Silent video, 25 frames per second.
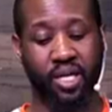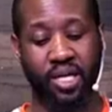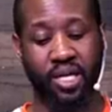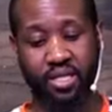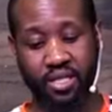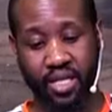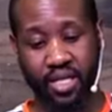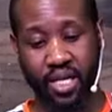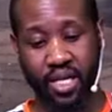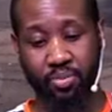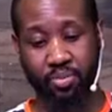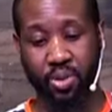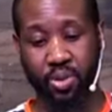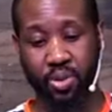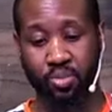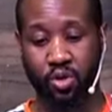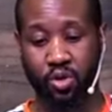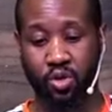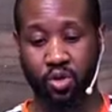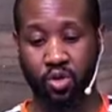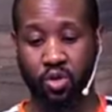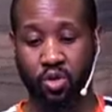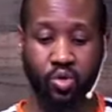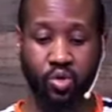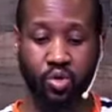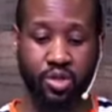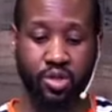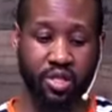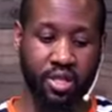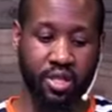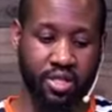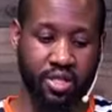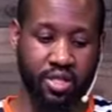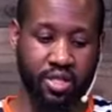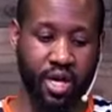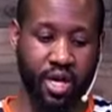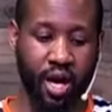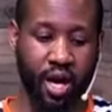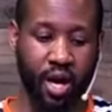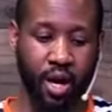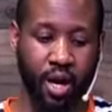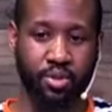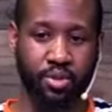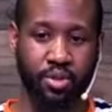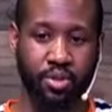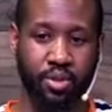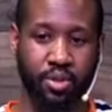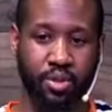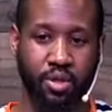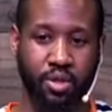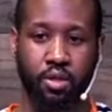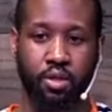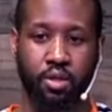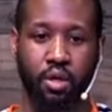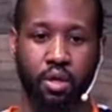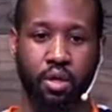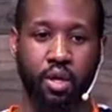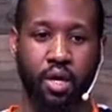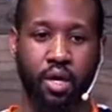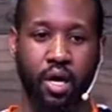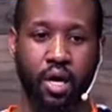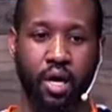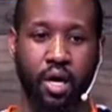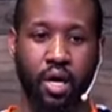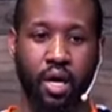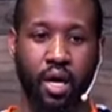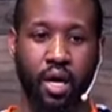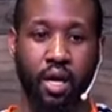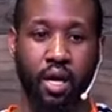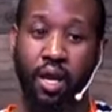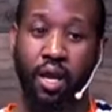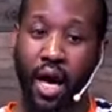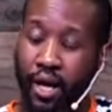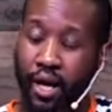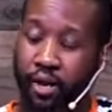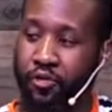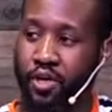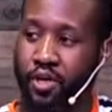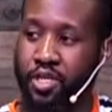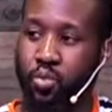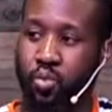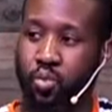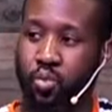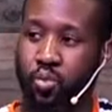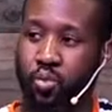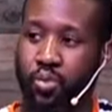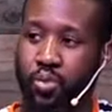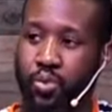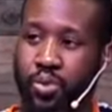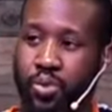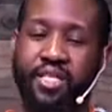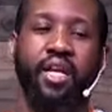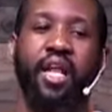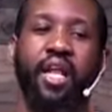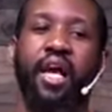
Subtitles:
sick, people are losing their jobs. A lot of us, we